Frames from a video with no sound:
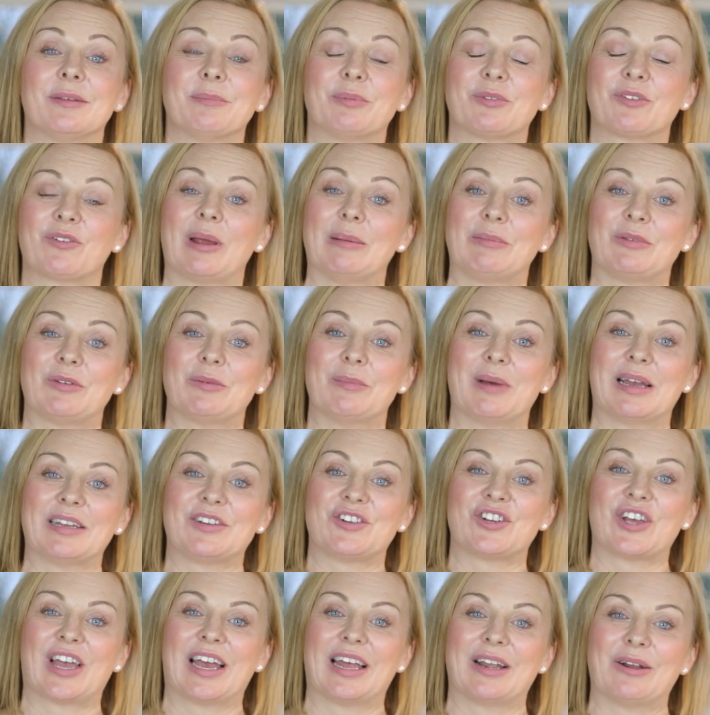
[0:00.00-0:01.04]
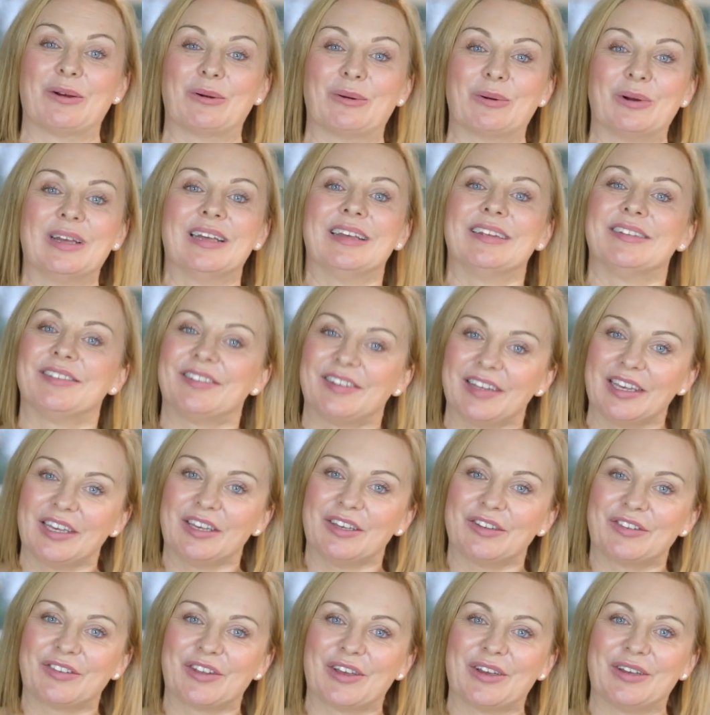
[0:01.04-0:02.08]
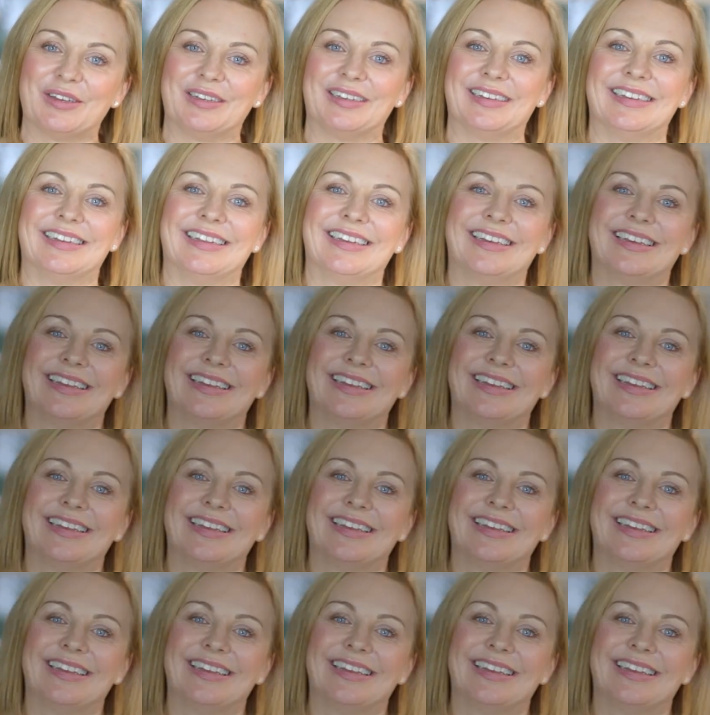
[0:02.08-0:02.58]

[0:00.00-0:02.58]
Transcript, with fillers: subscribe to my channel. See you soon.